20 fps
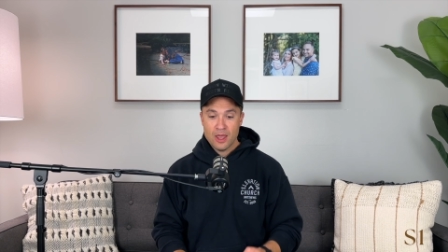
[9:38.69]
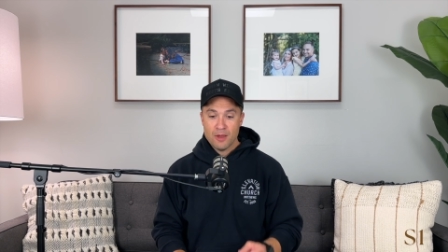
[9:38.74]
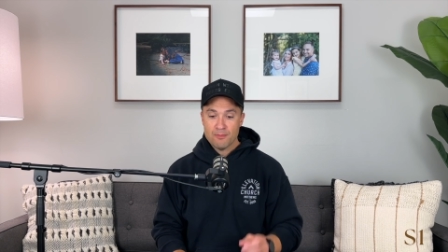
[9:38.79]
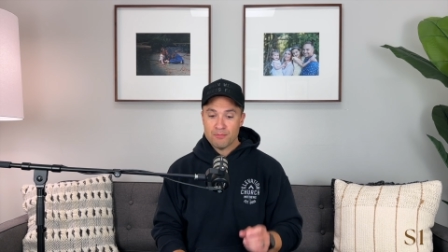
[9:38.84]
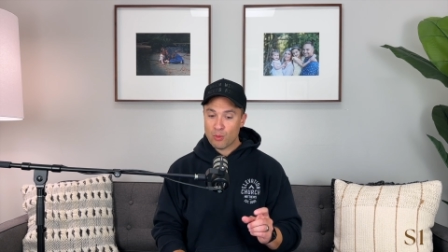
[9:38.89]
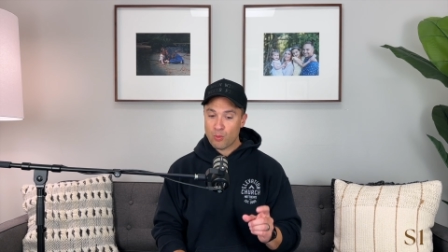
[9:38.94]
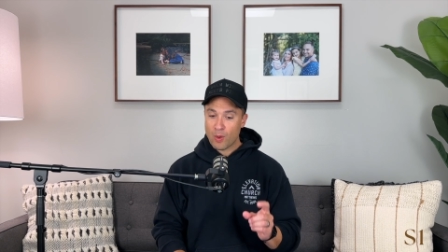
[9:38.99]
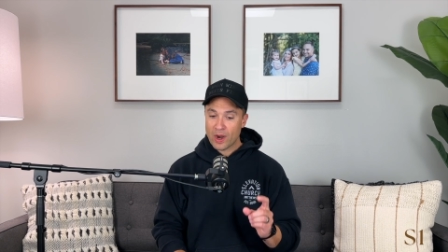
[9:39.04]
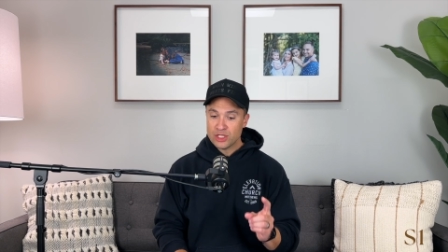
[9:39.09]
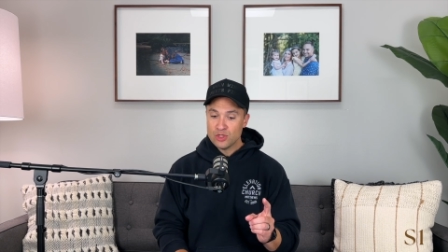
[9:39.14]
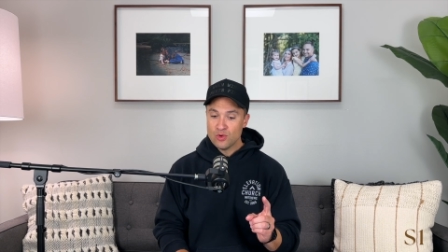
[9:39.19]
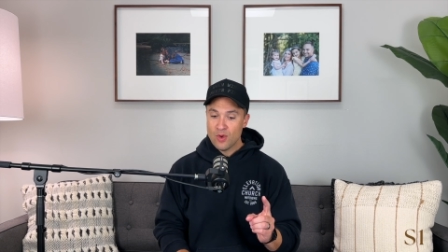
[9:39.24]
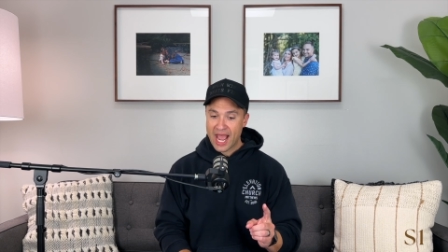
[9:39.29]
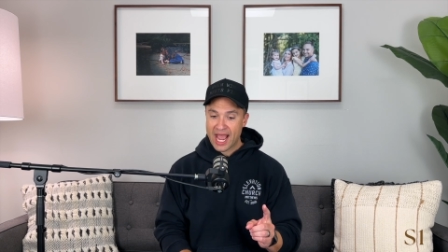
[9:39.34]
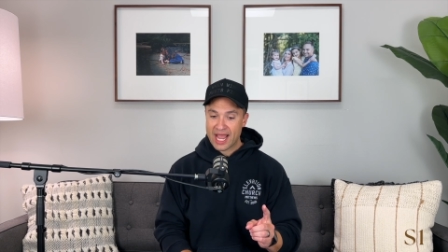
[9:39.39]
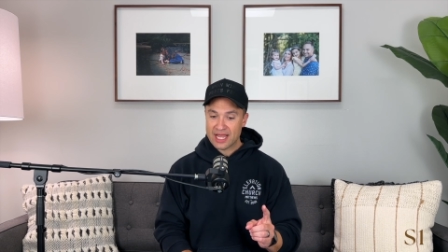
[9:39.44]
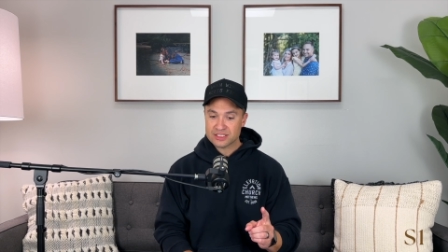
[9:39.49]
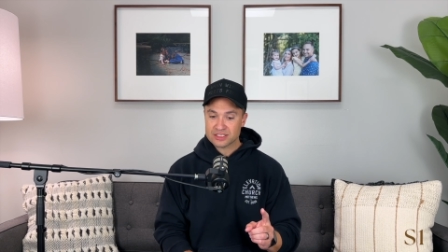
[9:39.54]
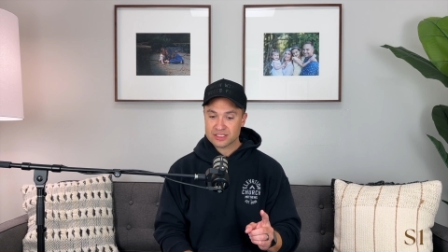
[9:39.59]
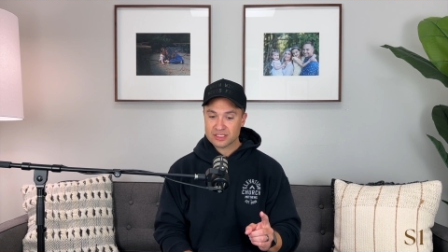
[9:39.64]
But when you
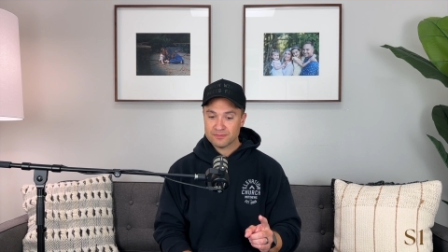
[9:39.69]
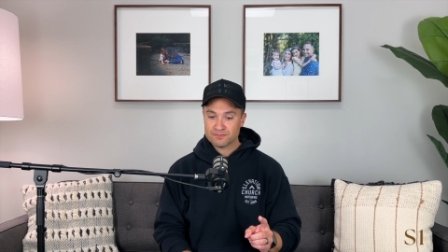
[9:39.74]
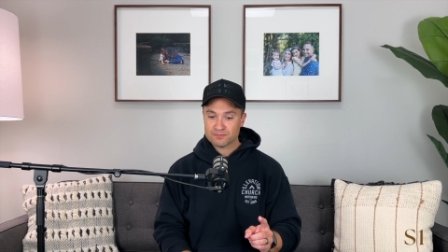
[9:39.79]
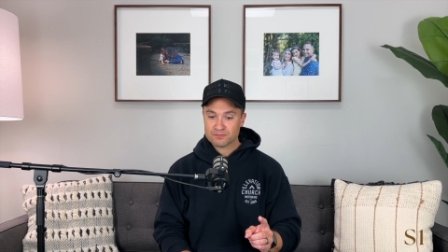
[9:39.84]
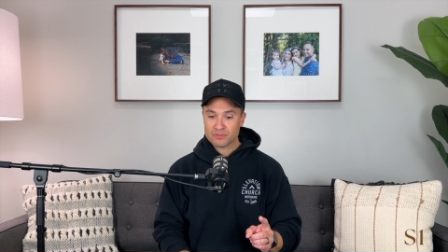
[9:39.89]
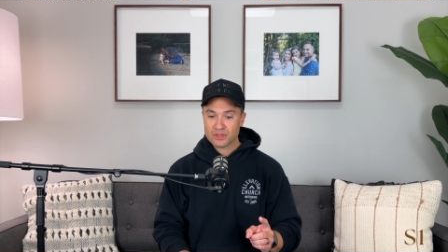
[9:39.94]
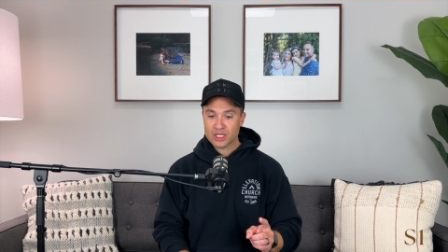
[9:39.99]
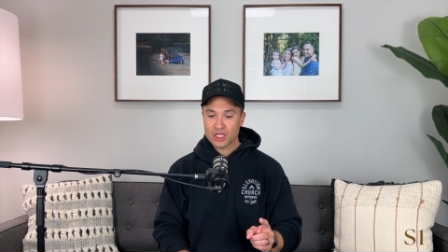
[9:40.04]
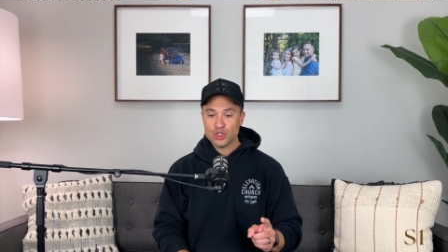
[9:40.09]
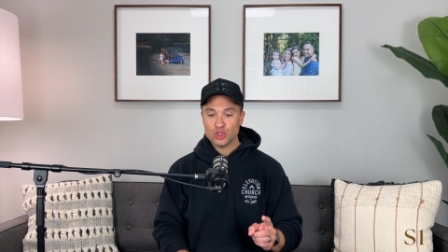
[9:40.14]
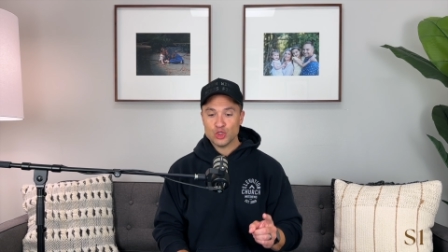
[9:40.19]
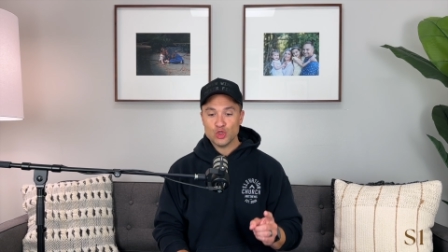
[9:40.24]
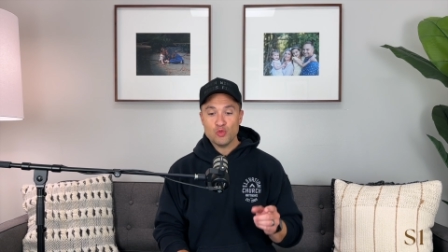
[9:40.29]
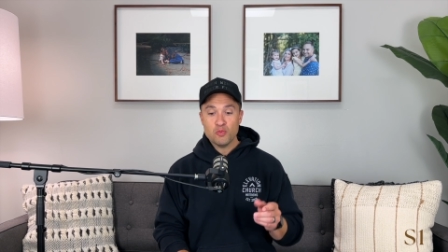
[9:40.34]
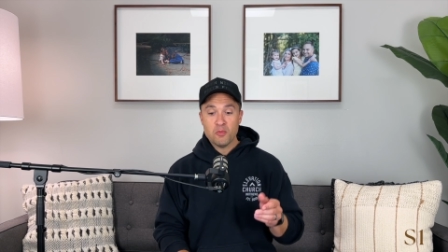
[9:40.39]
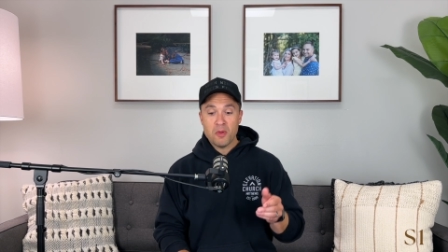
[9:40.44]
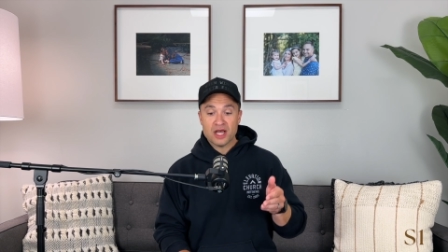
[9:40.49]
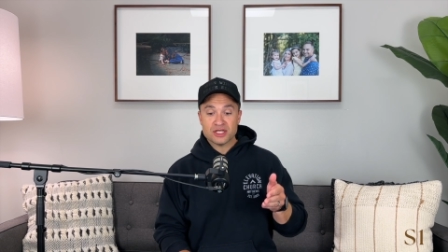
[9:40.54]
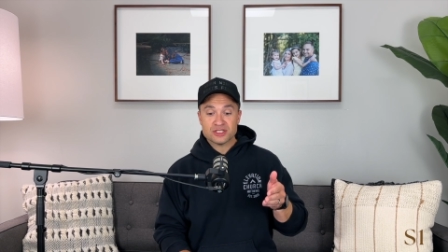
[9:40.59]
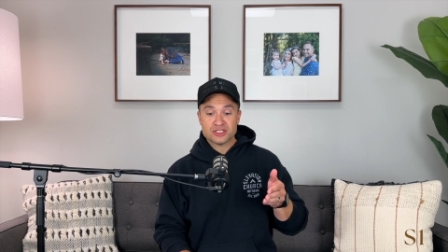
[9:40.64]
ask, you
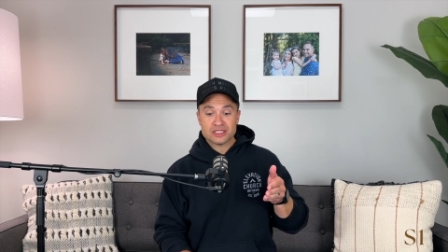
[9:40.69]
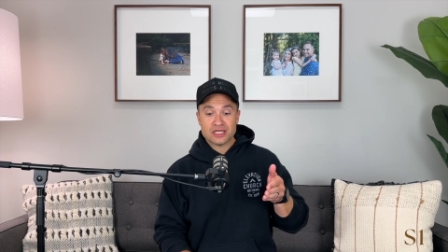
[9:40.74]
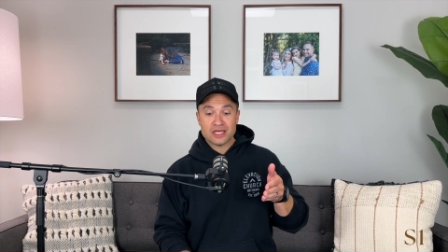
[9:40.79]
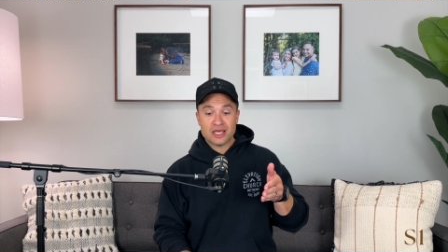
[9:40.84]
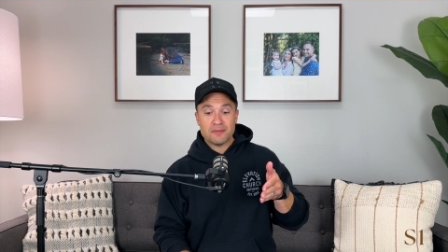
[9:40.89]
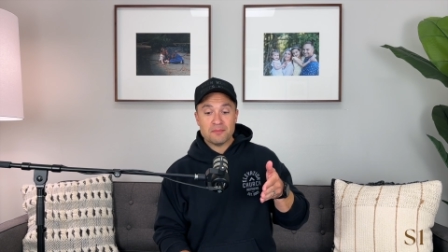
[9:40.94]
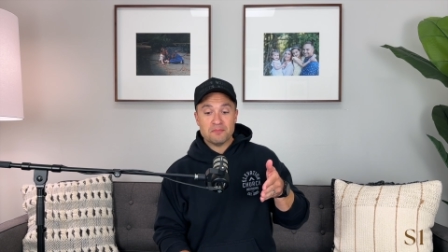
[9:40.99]
must